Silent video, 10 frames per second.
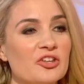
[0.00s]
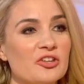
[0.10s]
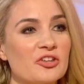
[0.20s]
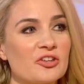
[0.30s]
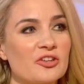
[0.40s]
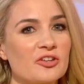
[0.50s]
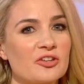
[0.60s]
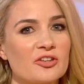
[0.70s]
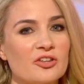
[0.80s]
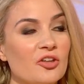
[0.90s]
like,
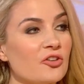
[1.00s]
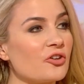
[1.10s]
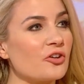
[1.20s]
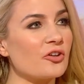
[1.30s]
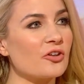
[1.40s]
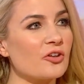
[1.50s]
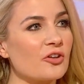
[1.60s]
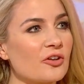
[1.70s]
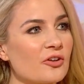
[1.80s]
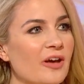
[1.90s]
there's some 20
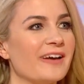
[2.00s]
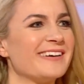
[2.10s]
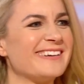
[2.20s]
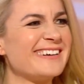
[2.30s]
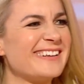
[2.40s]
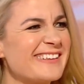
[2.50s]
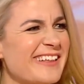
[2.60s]
years. Haven't you? There's